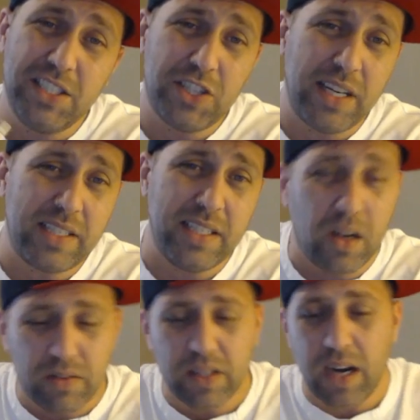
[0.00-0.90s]
see
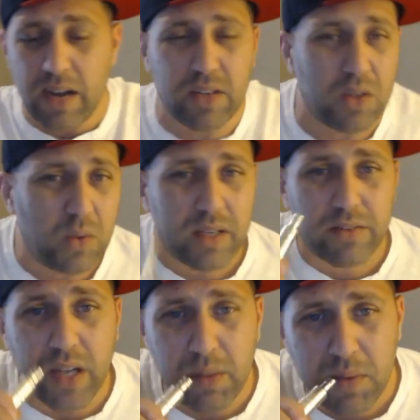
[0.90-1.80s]
JT over there having a
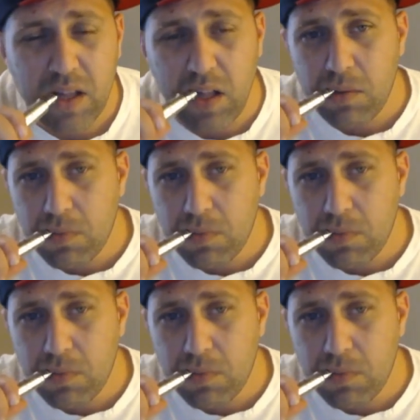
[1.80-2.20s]
quick vape.